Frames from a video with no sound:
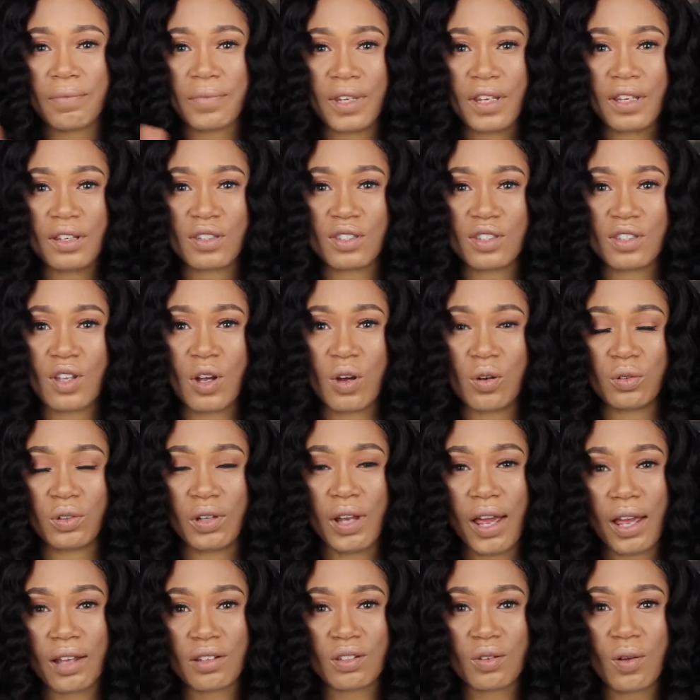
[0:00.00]
it's sewn
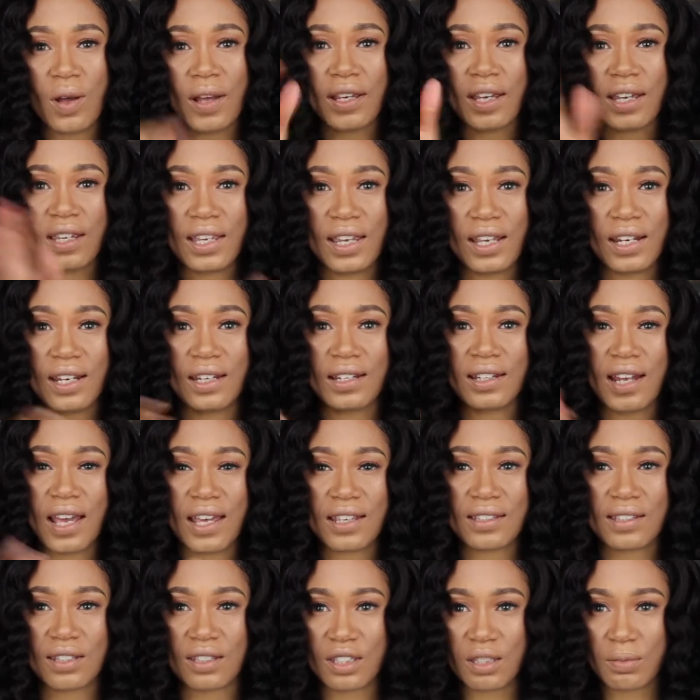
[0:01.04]
at, so I can get it
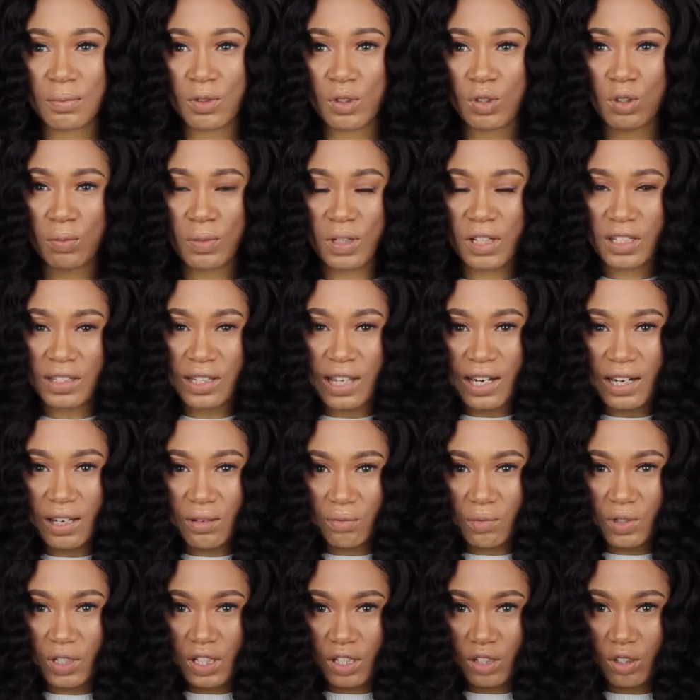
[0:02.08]
nice and smooth, because I didn't
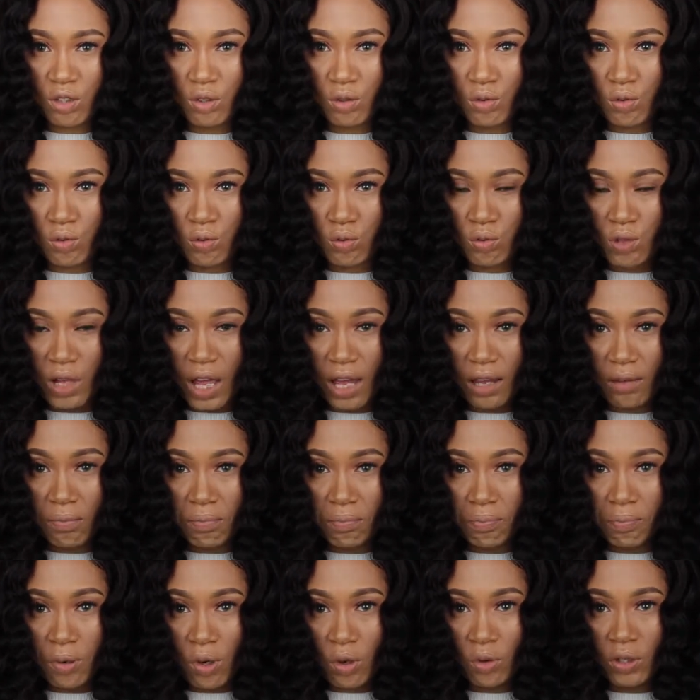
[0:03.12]
want it too
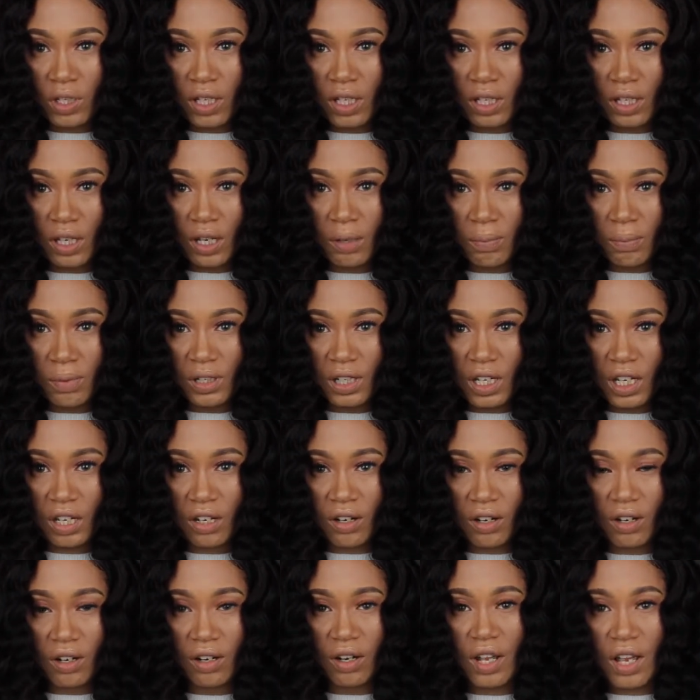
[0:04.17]
like bulky up in
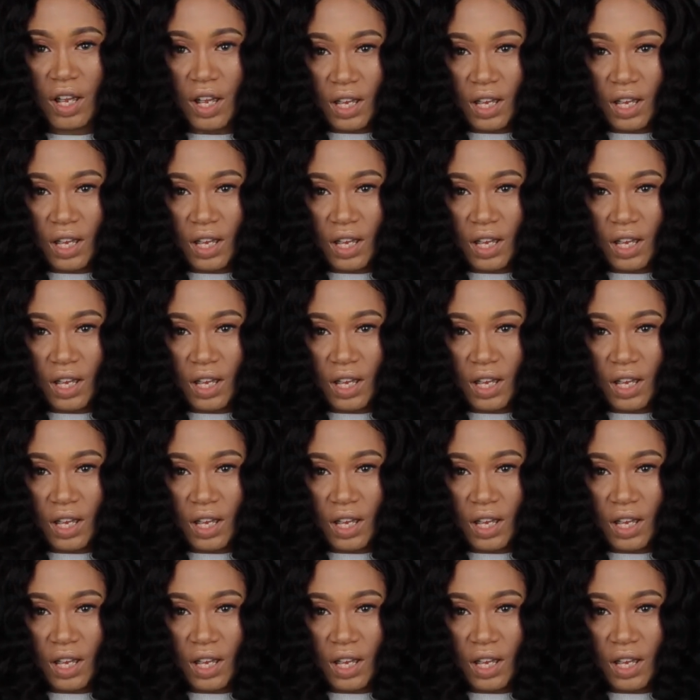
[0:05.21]
here.